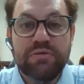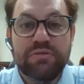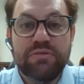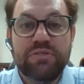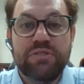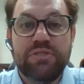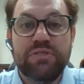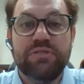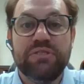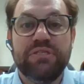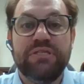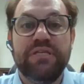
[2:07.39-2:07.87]

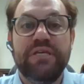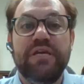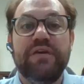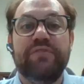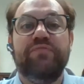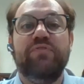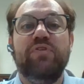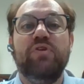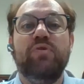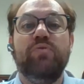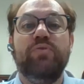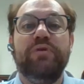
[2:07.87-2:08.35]
to see
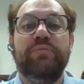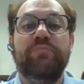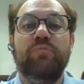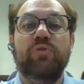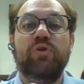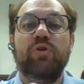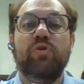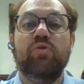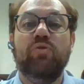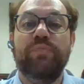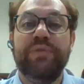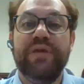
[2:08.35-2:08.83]
if you
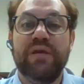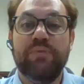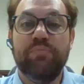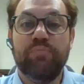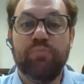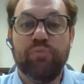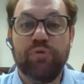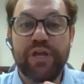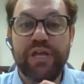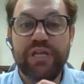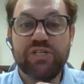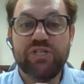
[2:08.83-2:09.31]
will be in
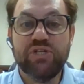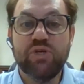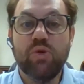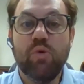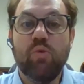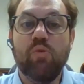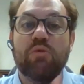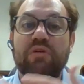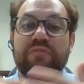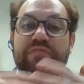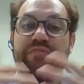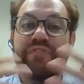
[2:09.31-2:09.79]
breach
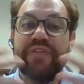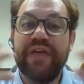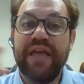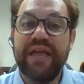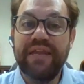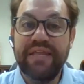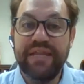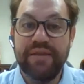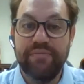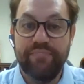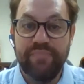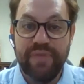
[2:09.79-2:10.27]
or if they
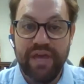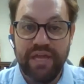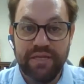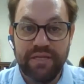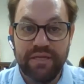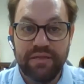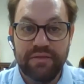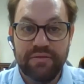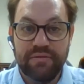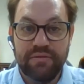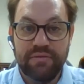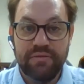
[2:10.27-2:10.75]
need amending.